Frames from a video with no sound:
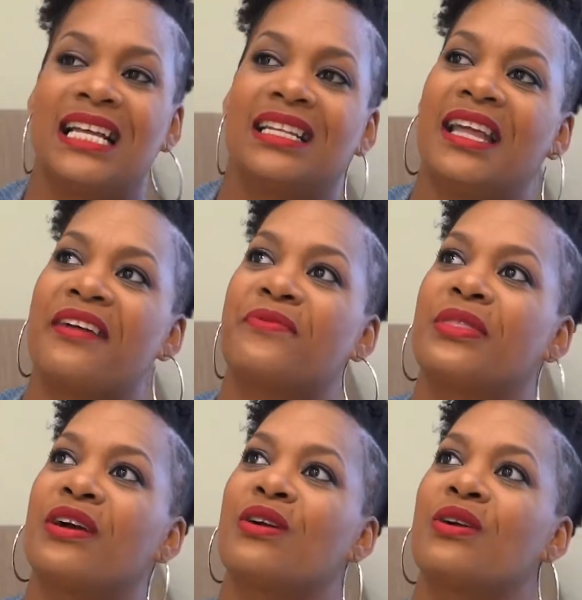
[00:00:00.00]
Life
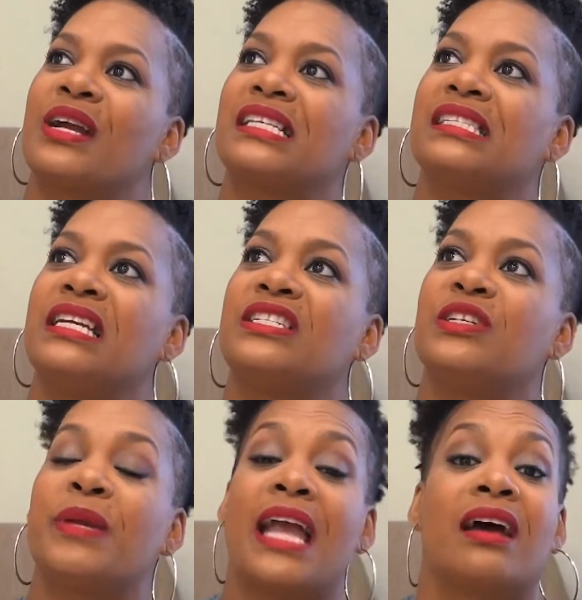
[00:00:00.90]
with her is
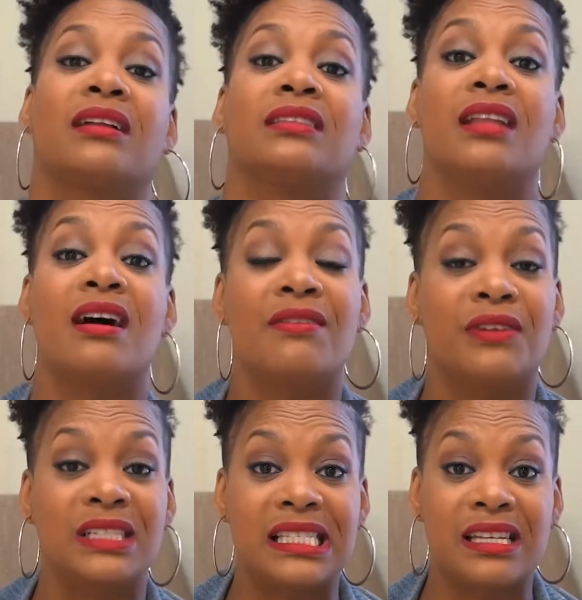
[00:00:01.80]
teaching me how to love
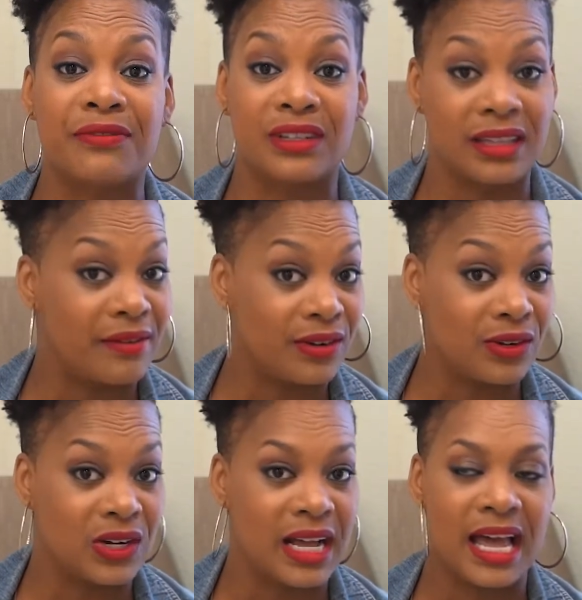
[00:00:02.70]
on a different
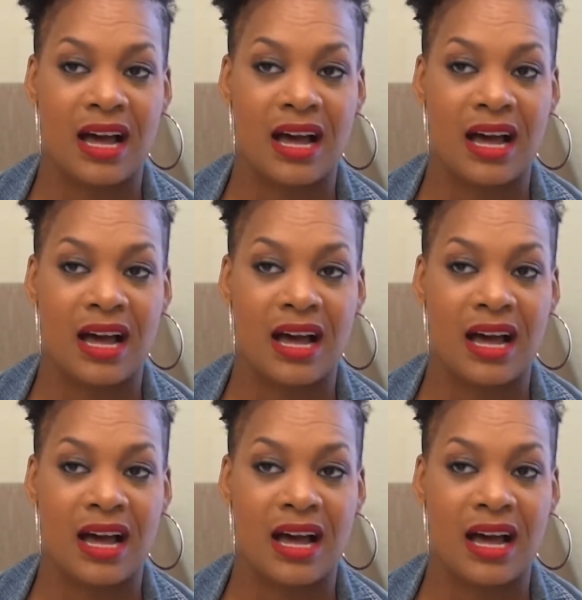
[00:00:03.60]
level.